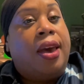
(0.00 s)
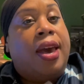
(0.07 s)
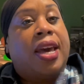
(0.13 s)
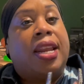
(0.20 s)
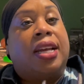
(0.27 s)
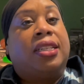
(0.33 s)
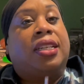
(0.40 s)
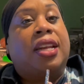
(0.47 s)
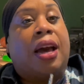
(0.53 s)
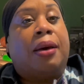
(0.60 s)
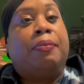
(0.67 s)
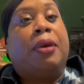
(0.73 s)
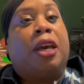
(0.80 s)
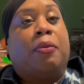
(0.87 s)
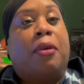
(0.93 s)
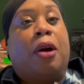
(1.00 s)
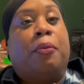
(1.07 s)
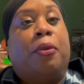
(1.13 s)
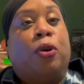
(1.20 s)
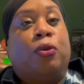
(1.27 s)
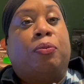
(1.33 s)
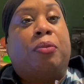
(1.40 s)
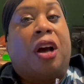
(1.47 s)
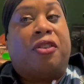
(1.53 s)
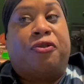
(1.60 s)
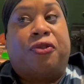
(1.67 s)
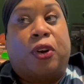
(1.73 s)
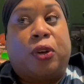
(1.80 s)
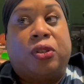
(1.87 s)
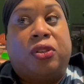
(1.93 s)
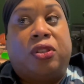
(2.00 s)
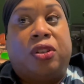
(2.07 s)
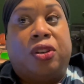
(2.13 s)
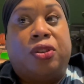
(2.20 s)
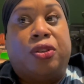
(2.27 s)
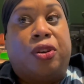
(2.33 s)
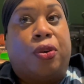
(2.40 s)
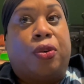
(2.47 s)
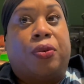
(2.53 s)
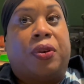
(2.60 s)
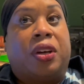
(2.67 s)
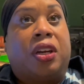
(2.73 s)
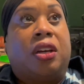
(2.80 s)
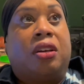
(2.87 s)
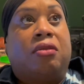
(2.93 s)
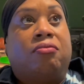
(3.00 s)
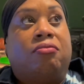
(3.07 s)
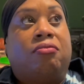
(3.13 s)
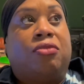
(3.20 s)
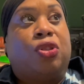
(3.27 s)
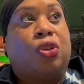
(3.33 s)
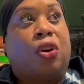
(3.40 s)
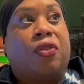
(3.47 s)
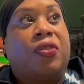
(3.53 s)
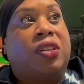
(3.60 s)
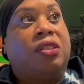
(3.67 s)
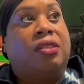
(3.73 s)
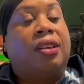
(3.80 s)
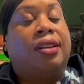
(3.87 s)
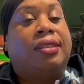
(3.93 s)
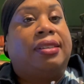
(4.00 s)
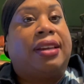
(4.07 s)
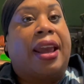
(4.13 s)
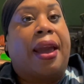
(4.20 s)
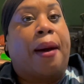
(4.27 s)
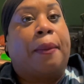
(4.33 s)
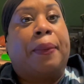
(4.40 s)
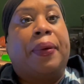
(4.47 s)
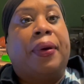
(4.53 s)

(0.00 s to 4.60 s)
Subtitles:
and I did not make my first notary service stamp